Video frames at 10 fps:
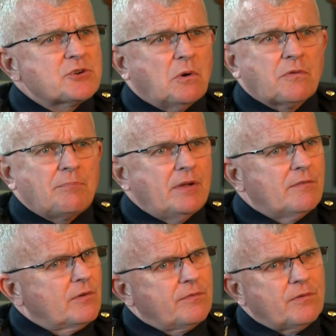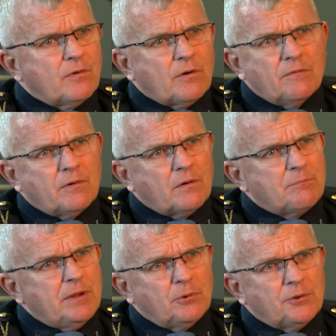And it's very natural for
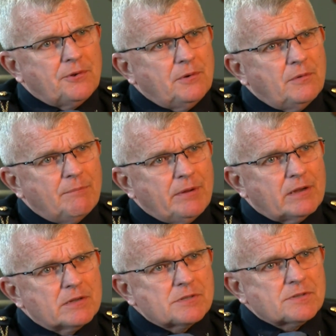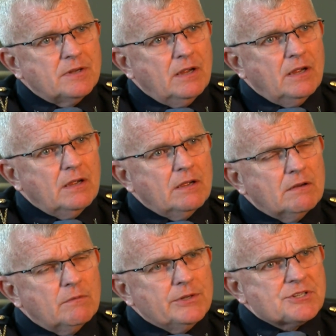people to do that
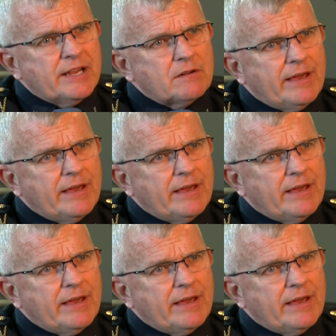because